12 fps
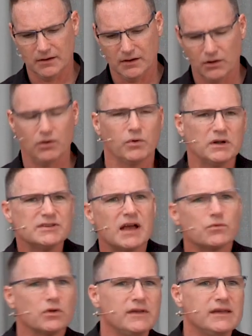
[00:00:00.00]
What does that
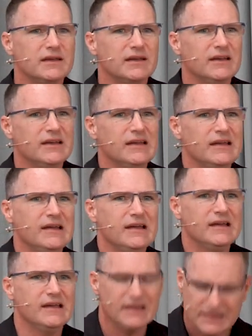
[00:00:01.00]
really
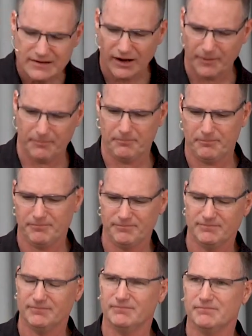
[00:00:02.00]
end up
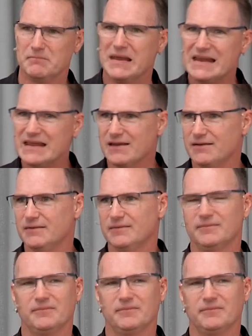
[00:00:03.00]
meaning?